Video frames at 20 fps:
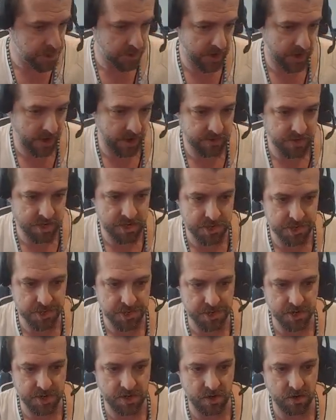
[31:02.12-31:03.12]
got these,
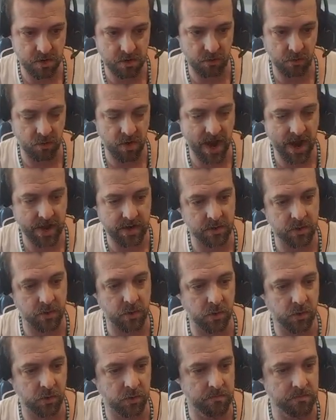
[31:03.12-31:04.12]

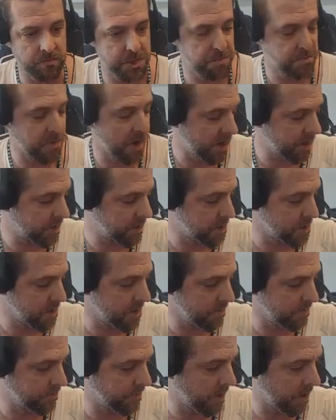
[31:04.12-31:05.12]
radical spikes
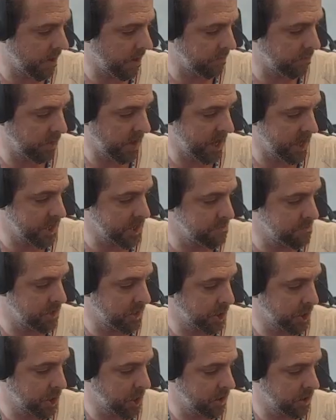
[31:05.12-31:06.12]
of plasma
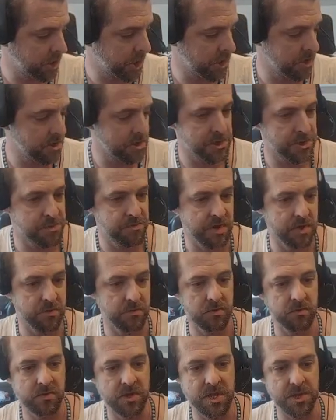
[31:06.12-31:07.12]
charges being
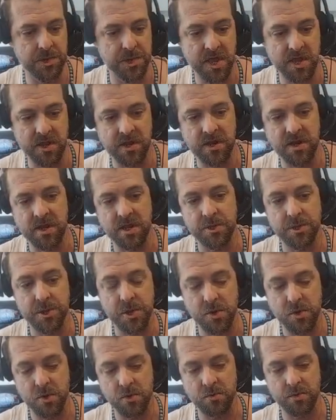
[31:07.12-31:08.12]
released, hitting it
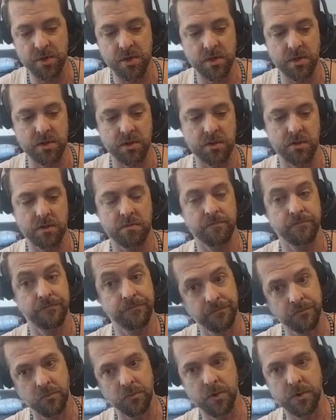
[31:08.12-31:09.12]
too, that
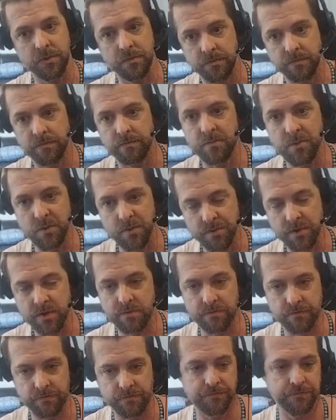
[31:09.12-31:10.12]
would move it,
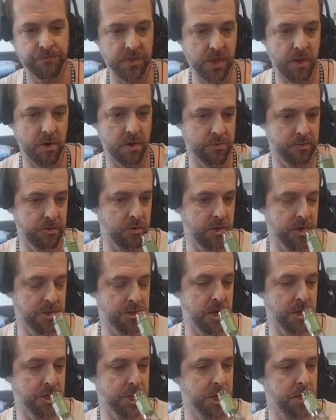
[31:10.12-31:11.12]
if it were to
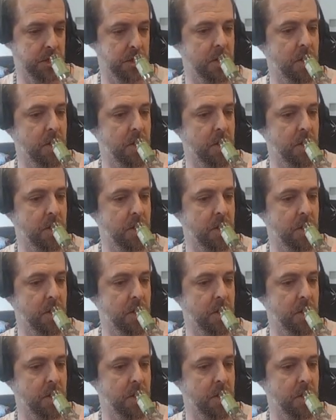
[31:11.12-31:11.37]
touch it.